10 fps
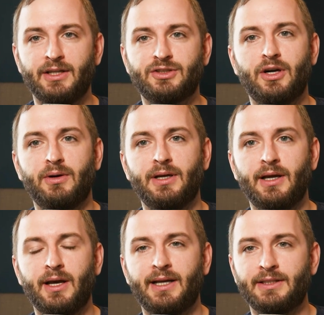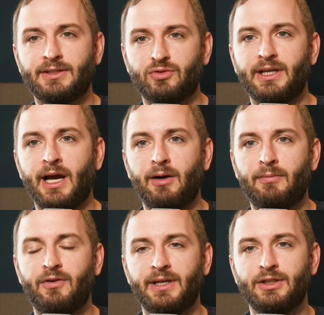And so it, I think it's really
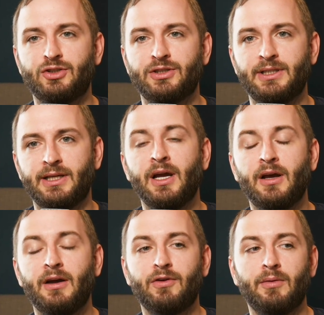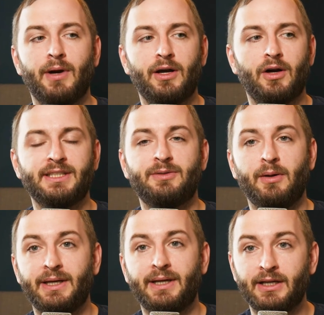helpful and interesting for my audience to be
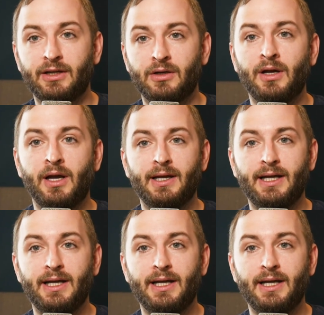able to hear